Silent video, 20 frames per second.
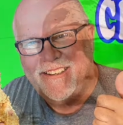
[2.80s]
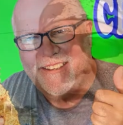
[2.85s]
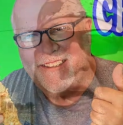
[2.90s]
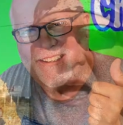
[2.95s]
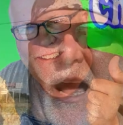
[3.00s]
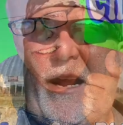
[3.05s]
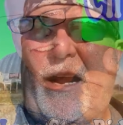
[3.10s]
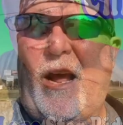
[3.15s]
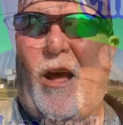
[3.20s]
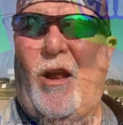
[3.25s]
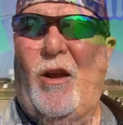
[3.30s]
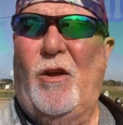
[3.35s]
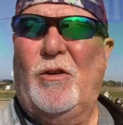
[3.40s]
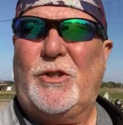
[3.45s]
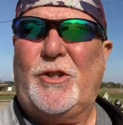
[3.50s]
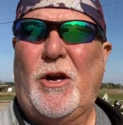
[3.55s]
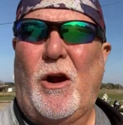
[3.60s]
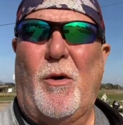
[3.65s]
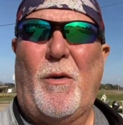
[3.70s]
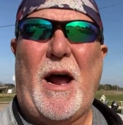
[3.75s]
Howdy y'all, Lone
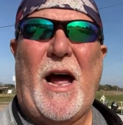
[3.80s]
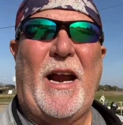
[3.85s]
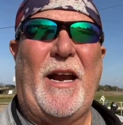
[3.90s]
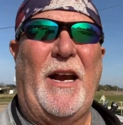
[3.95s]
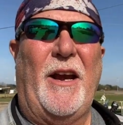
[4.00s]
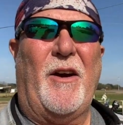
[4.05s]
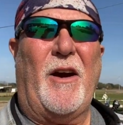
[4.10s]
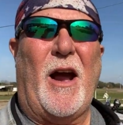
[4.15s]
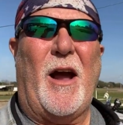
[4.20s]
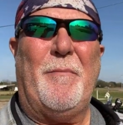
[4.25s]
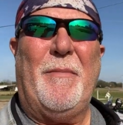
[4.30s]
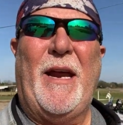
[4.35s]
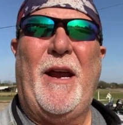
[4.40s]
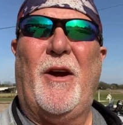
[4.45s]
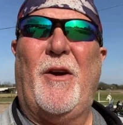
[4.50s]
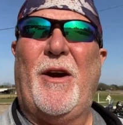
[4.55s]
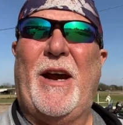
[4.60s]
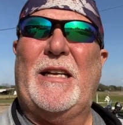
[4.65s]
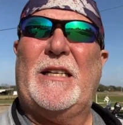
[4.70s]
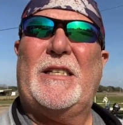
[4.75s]
Star Roddy here. I'm
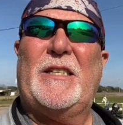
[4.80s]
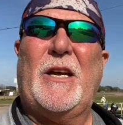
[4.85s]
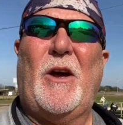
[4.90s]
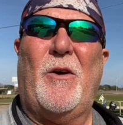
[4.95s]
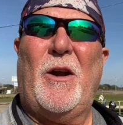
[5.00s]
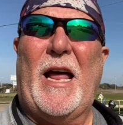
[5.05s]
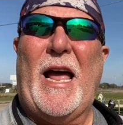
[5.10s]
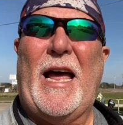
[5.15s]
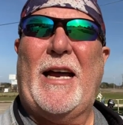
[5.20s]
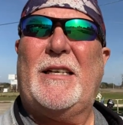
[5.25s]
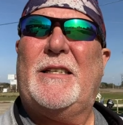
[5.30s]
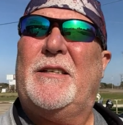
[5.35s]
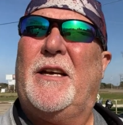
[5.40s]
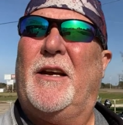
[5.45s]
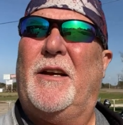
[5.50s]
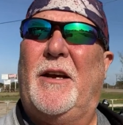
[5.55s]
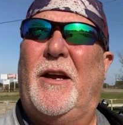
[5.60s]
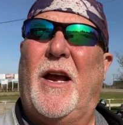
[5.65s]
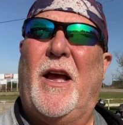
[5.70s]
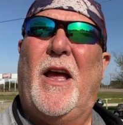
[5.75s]
here at Sodolak's
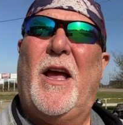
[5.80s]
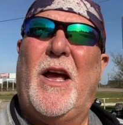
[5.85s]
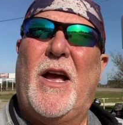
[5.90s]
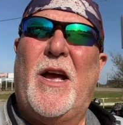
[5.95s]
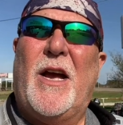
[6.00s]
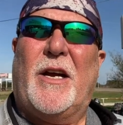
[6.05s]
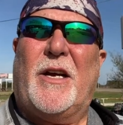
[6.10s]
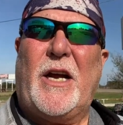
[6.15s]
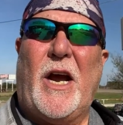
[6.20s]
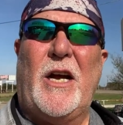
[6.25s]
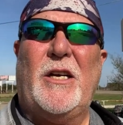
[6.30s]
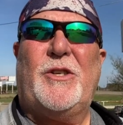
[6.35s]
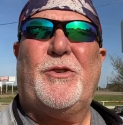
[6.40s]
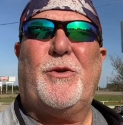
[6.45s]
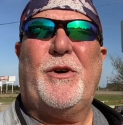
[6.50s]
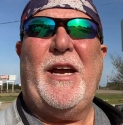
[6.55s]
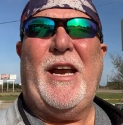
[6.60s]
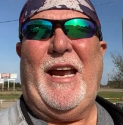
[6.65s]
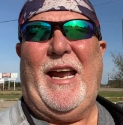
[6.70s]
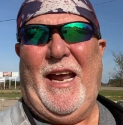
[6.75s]

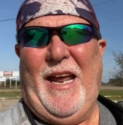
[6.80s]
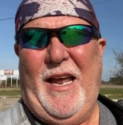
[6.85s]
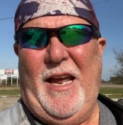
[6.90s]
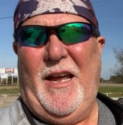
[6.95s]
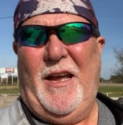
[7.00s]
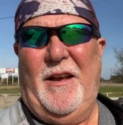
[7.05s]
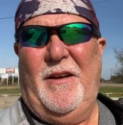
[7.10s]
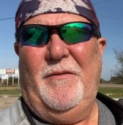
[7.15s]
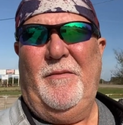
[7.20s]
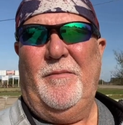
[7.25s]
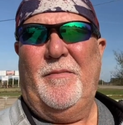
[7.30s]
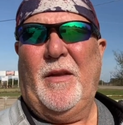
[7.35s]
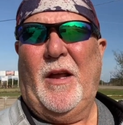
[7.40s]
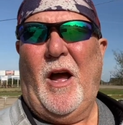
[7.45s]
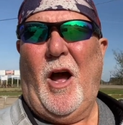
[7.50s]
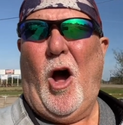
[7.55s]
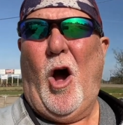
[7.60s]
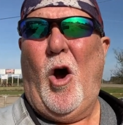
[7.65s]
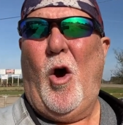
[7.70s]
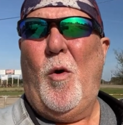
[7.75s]
Country Inn,
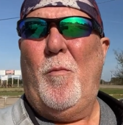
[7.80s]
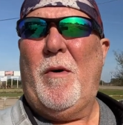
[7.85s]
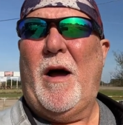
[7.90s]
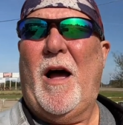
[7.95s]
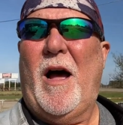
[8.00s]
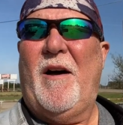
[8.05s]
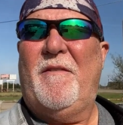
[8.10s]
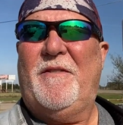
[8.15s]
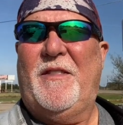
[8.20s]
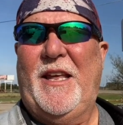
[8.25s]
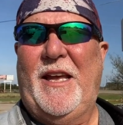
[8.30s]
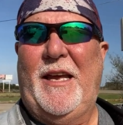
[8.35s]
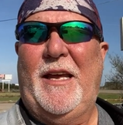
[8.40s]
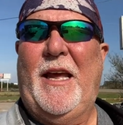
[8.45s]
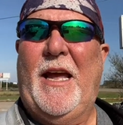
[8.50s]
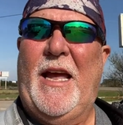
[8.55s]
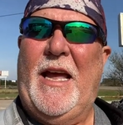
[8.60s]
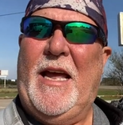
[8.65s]
home of the